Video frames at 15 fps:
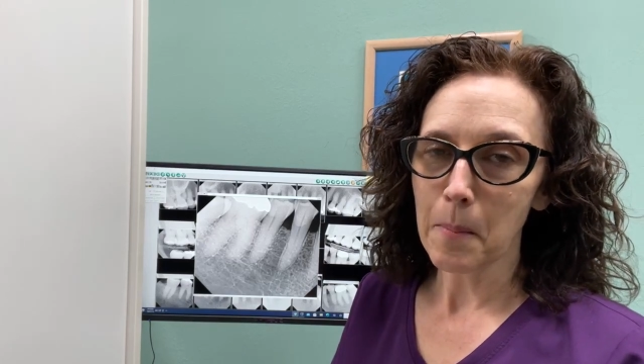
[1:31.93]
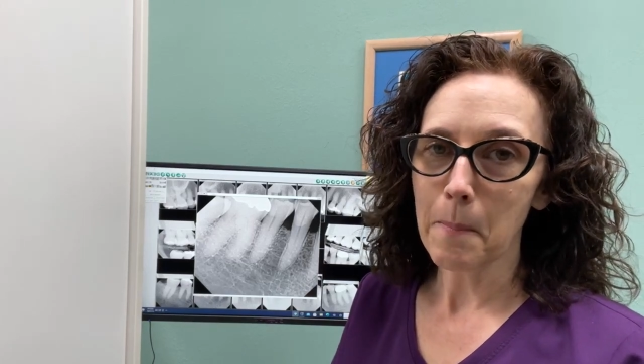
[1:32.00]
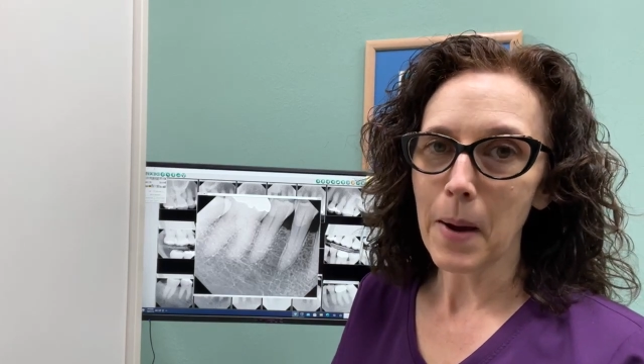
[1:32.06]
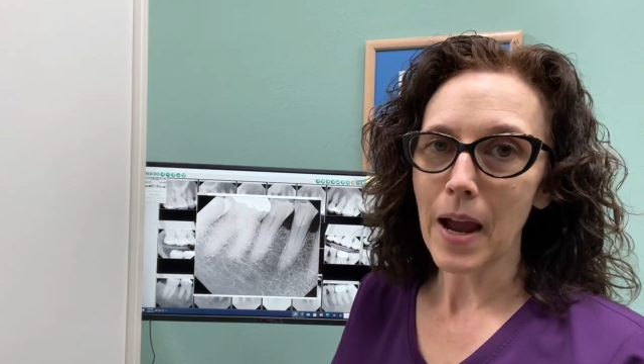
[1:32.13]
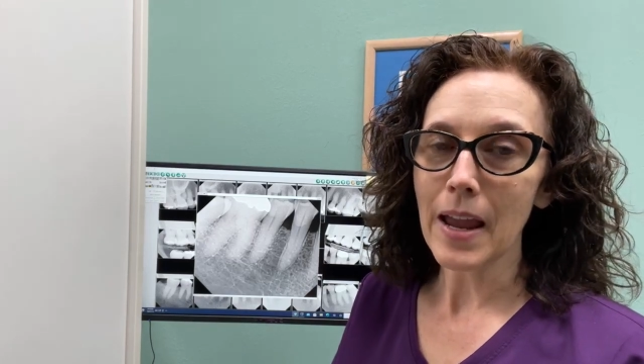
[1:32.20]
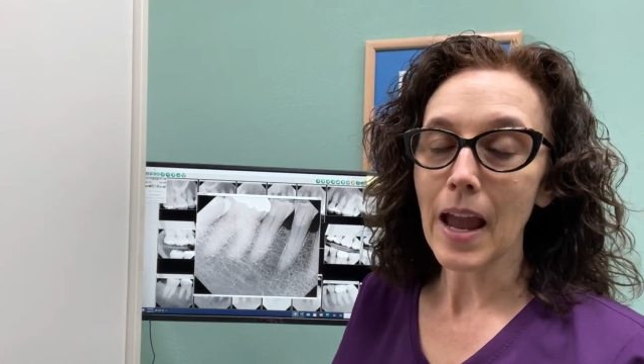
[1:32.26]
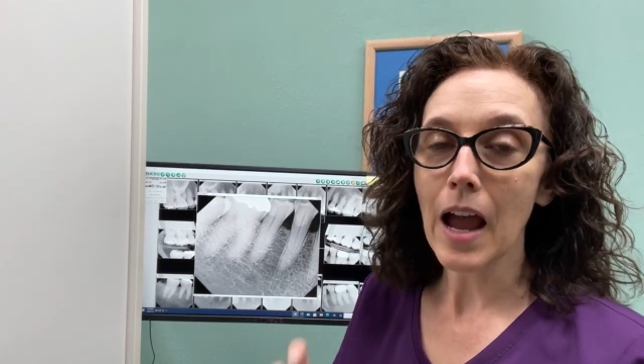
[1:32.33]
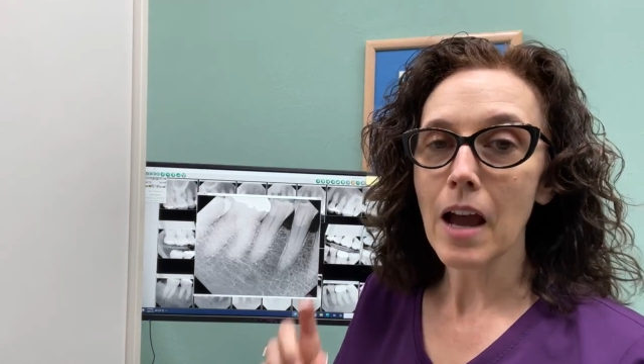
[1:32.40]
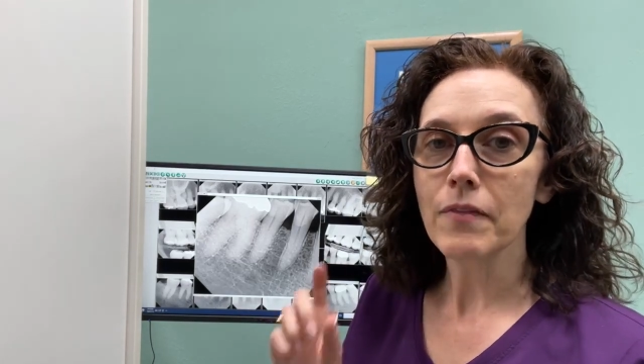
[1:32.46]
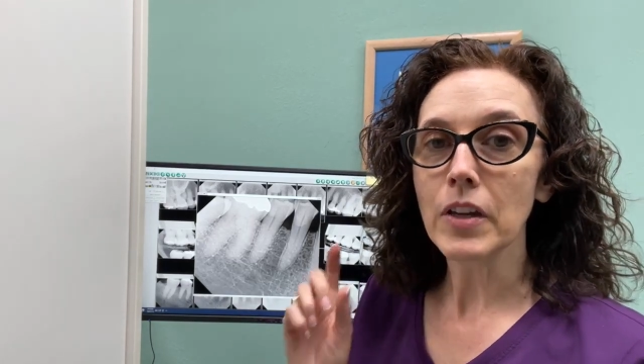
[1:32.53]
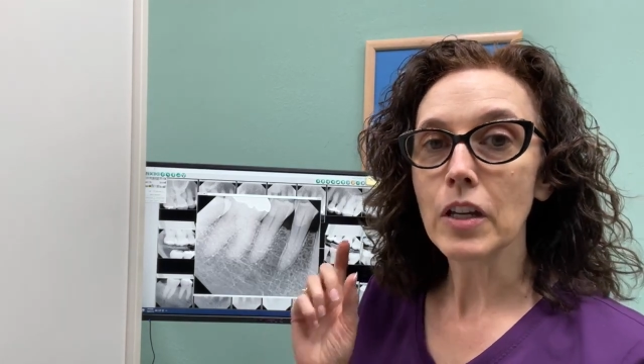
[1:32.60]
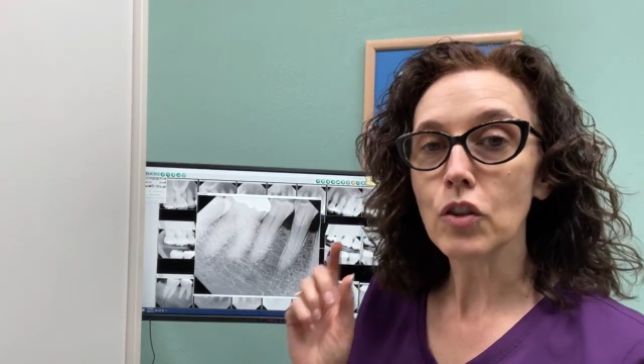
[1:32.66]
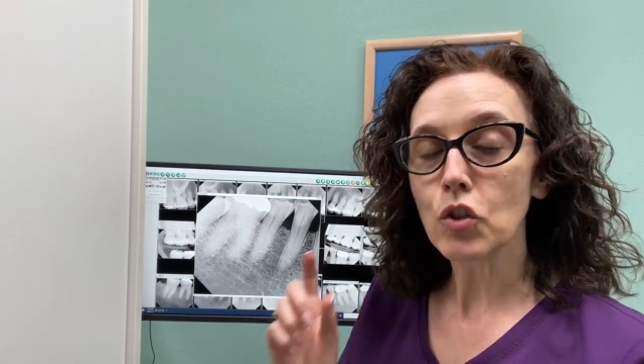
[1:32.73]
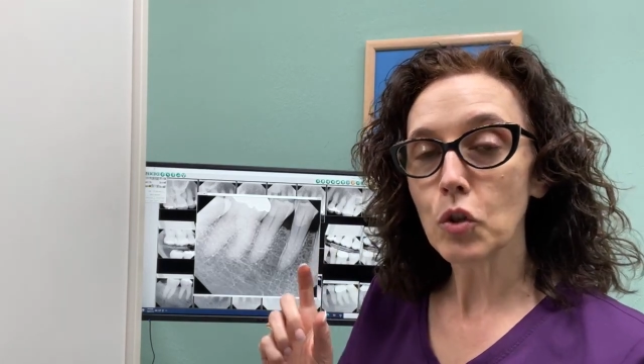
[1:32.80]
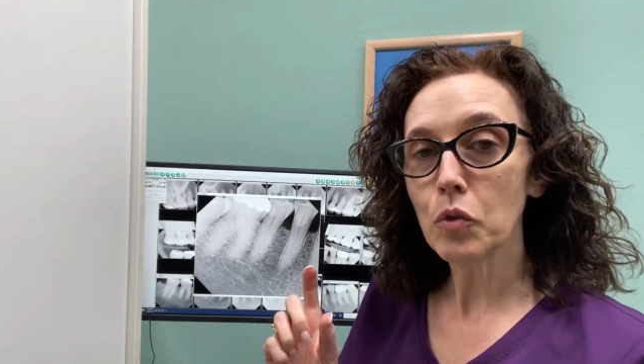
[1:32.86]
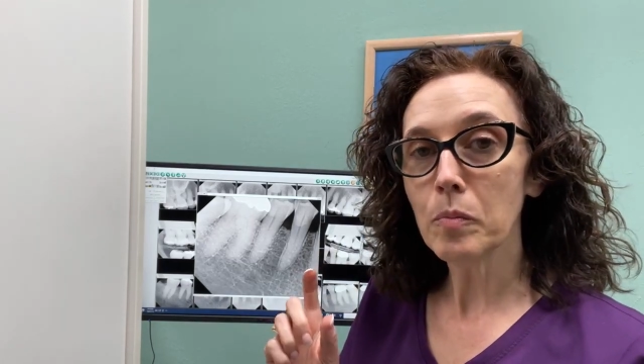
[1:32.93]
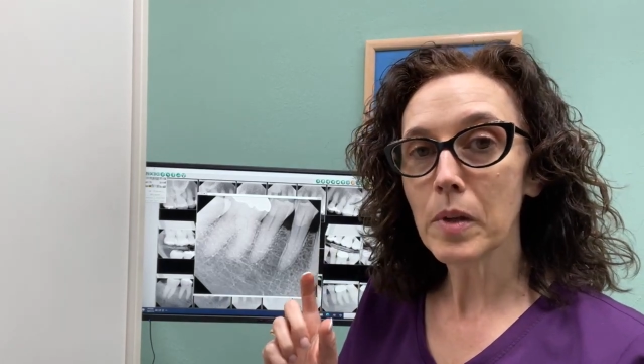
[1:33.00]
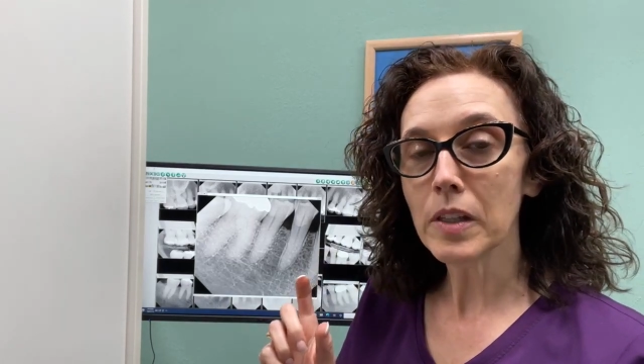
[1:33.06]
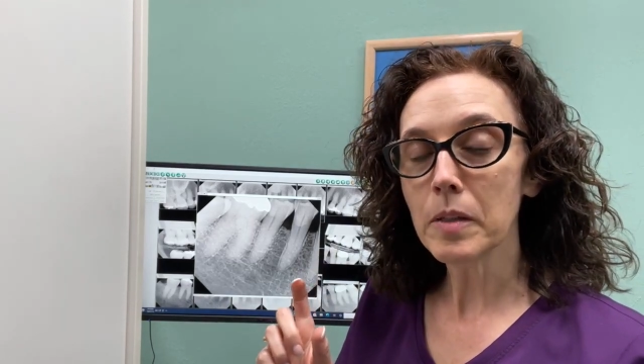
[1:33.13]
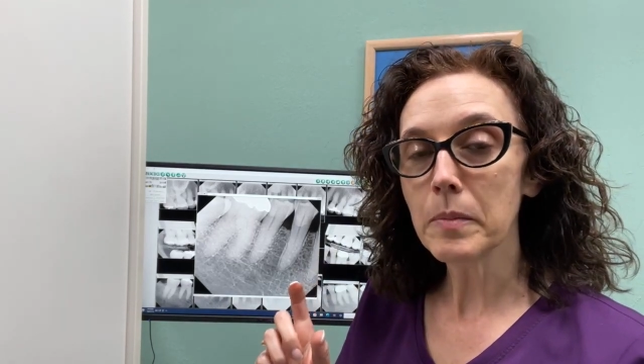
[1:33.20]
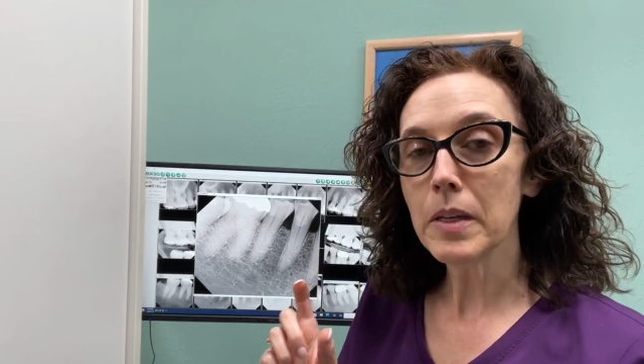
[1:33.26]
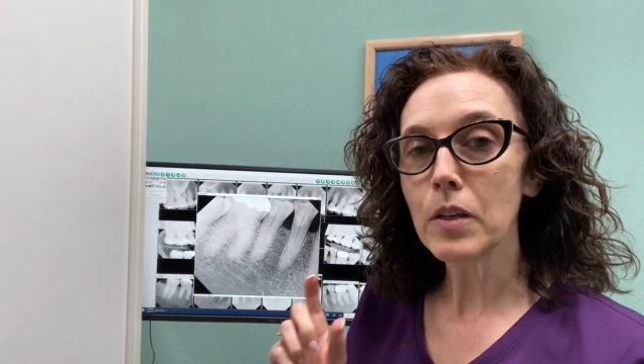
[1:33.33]
by having two
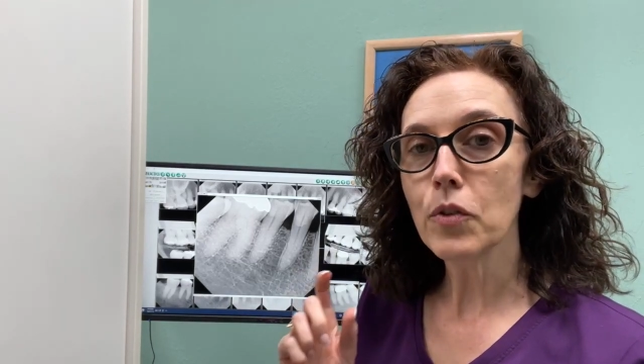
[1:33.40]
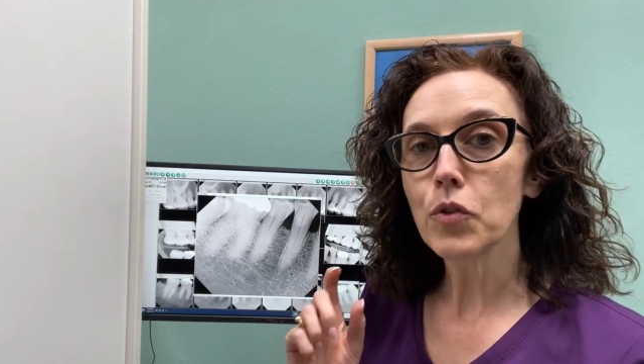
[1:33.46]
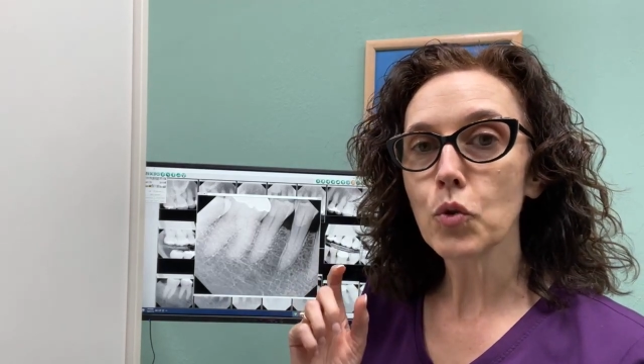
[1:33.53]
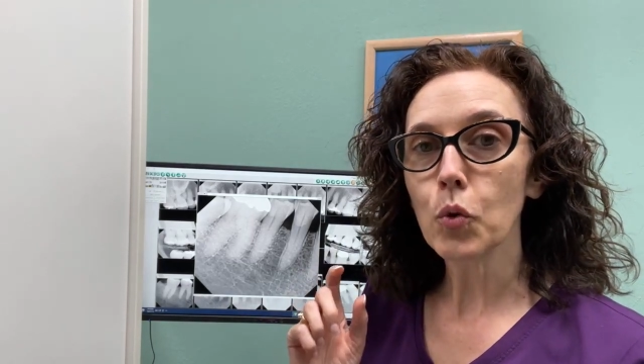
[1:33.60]
millimeters